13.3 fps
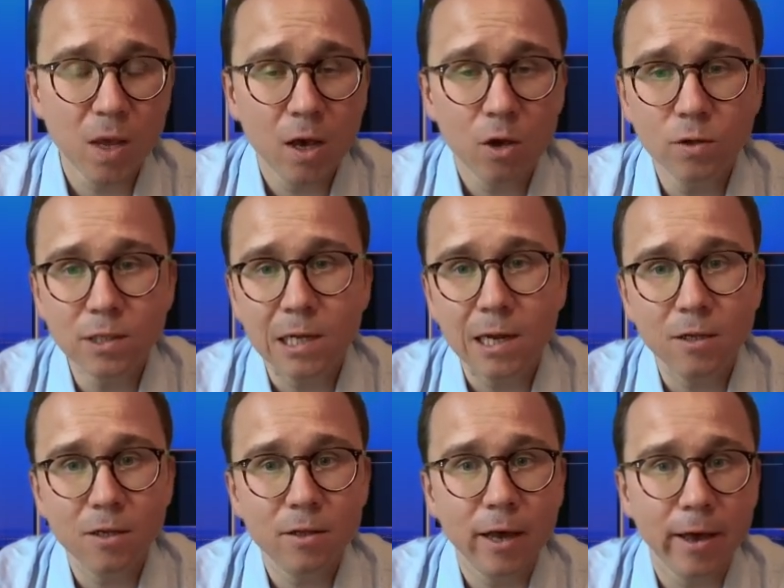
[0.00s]
You're
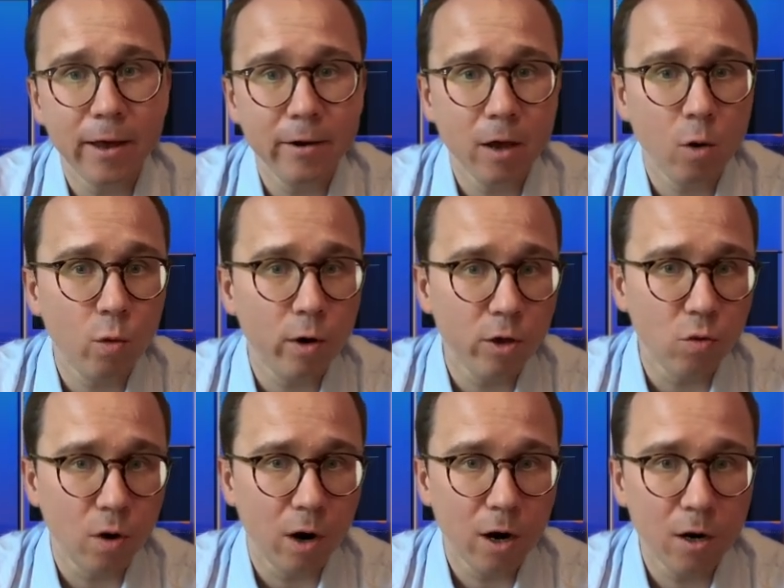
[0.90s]
selecting the area where you
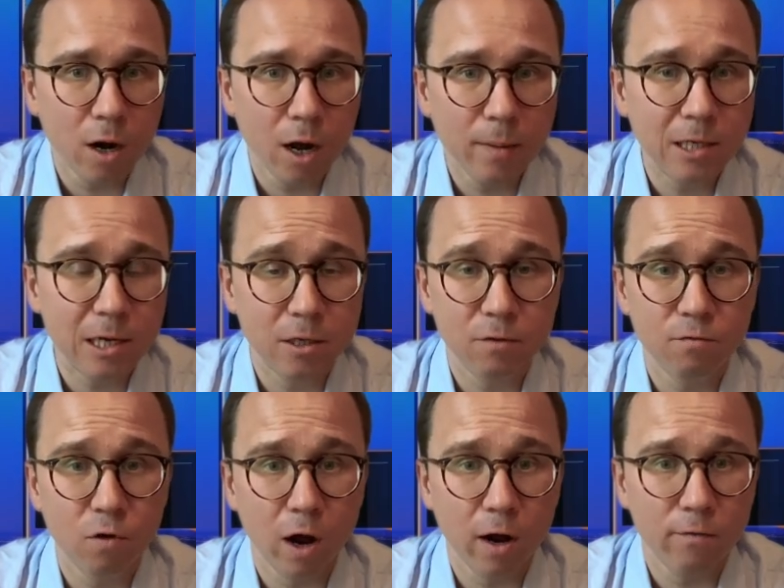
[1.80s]
are. I'm selecting
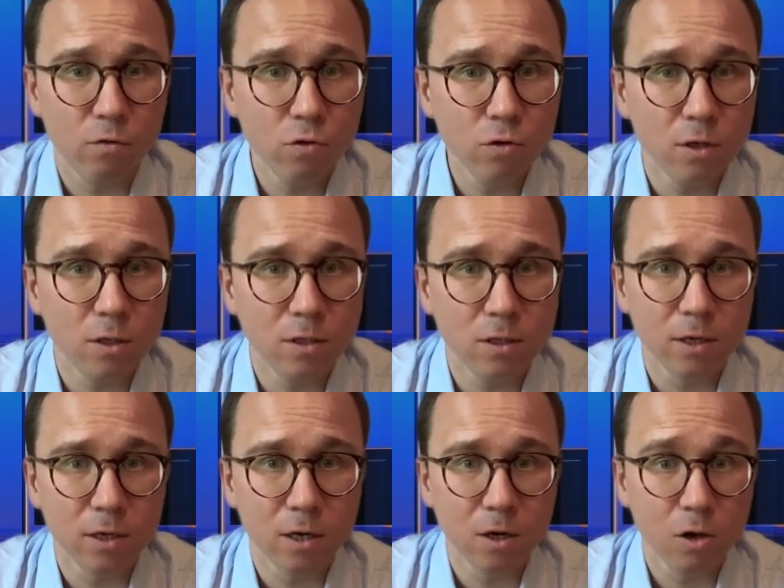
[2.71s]
Frankfurt. It's
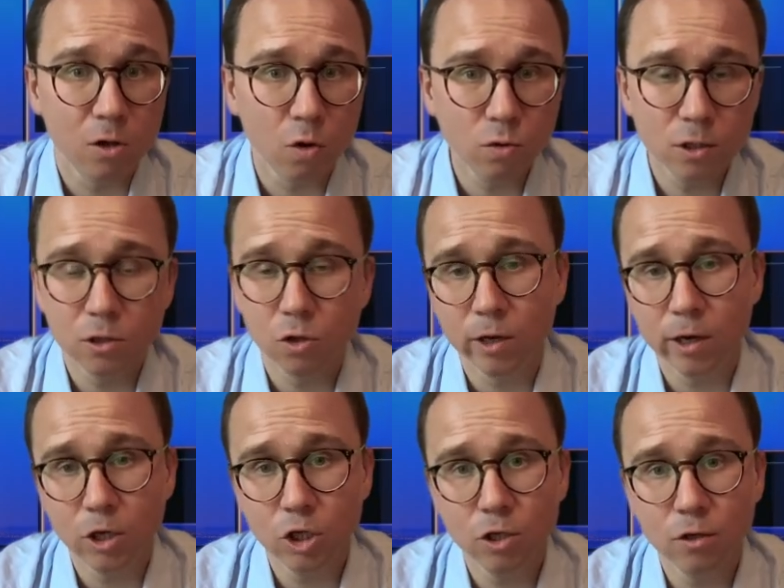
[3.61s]
the closest
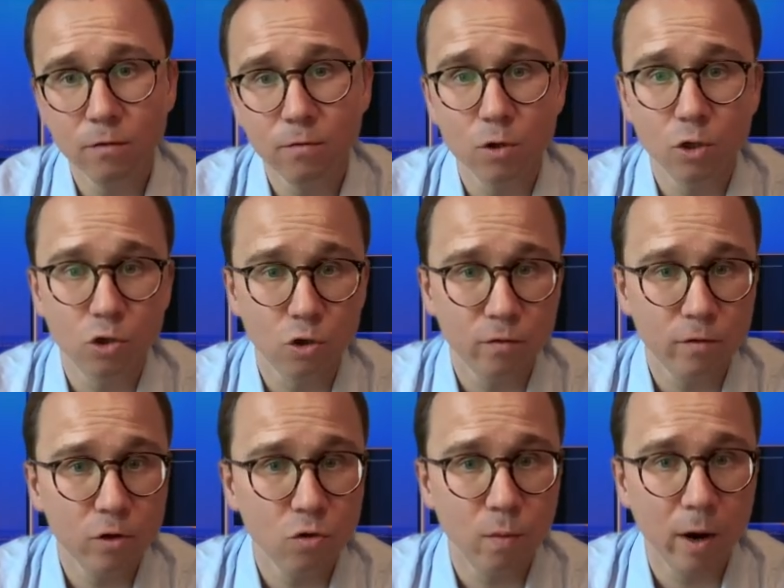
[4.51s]
location for the server
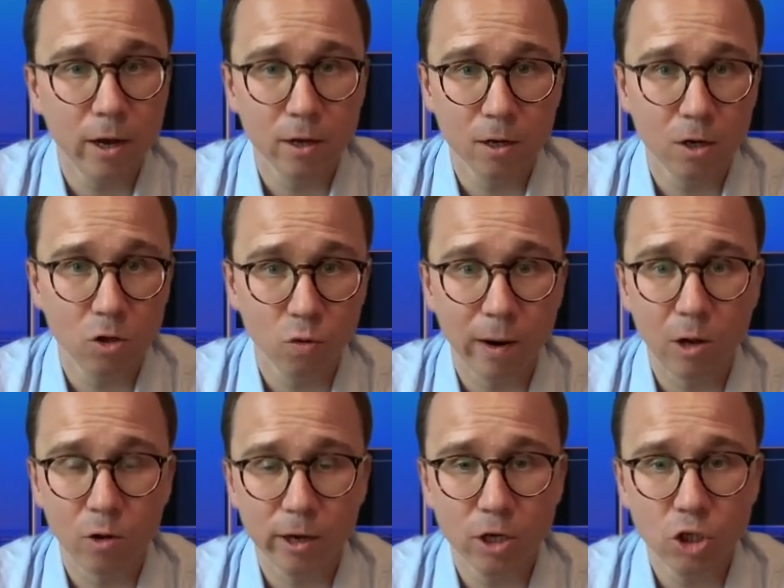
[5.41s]
to my
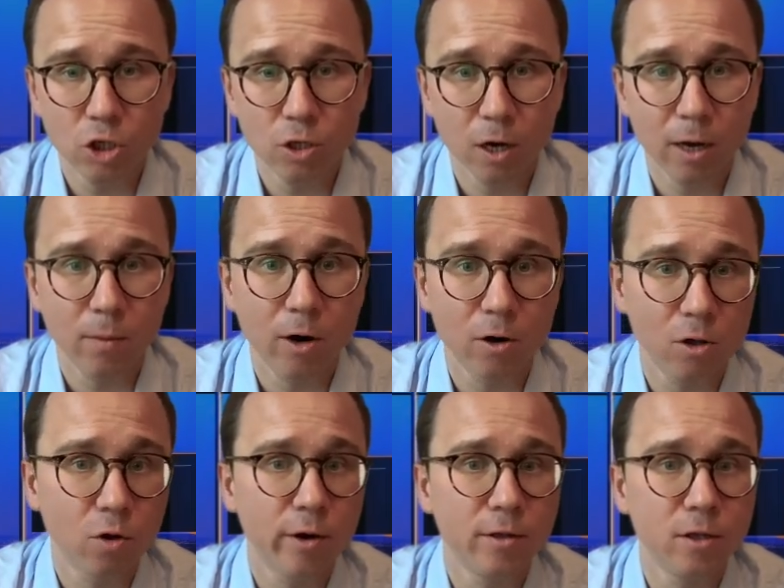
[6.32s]
location. I'm currently
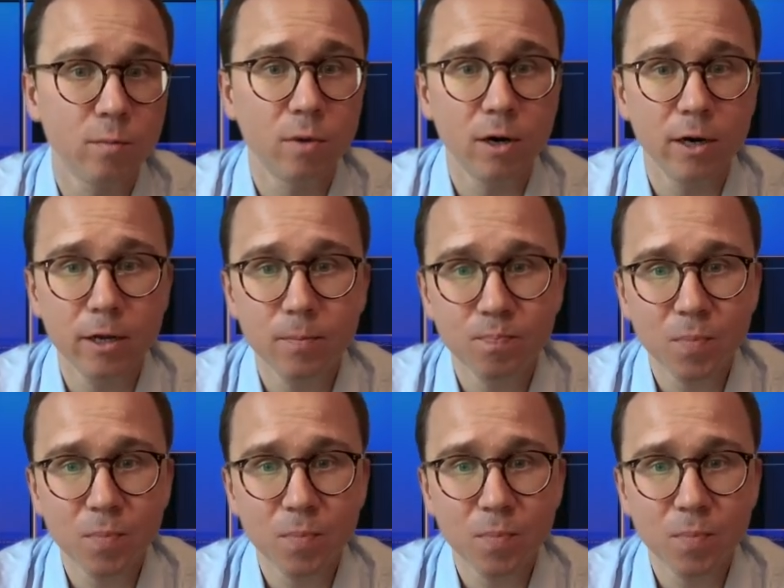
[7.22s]
located in Berlin.